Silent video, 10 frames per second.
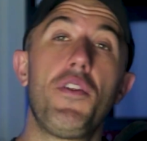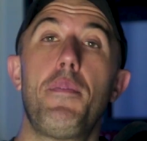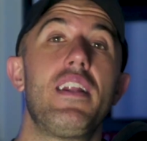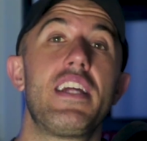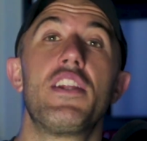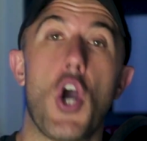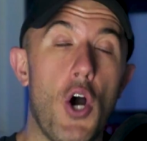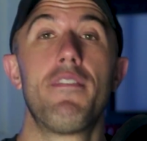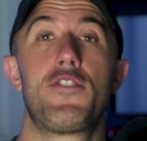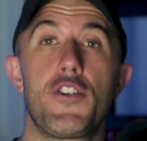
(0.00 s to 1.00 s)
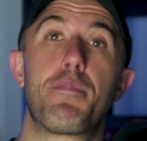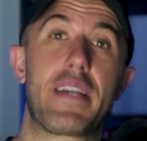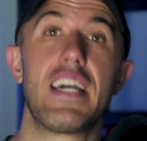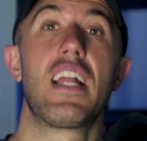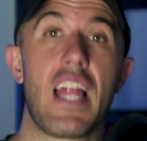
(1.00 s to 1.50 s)
ultimately, the Overture
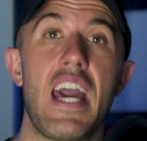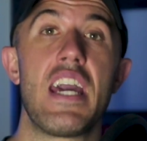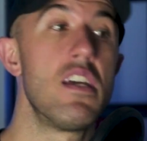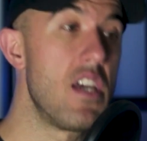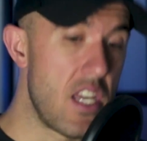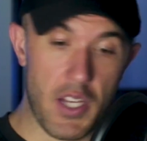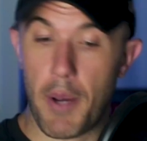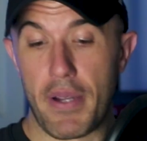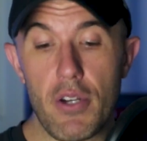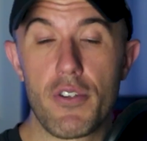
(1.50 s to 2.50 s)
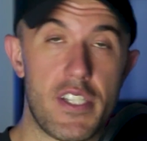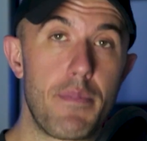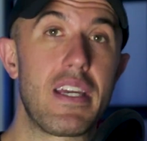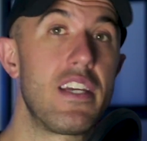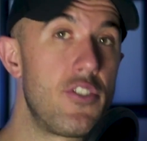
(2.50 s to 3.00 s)
PLA appears
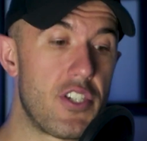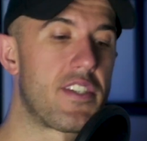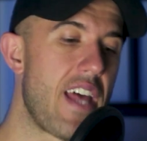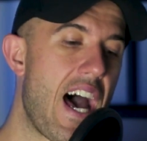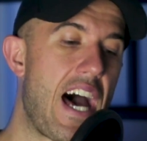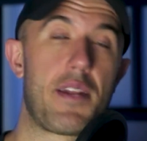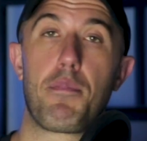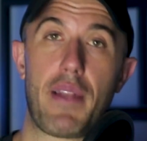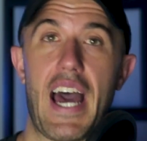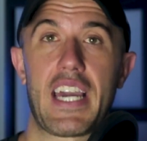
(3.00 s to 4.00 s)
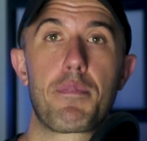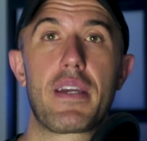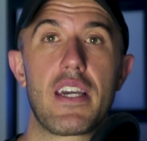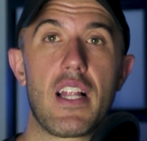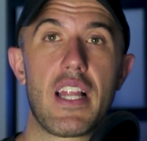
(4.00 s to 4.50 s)
to be just that, black
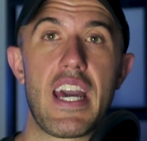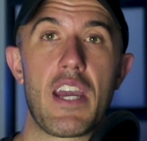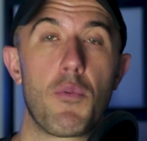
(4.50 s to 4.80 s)
PLA,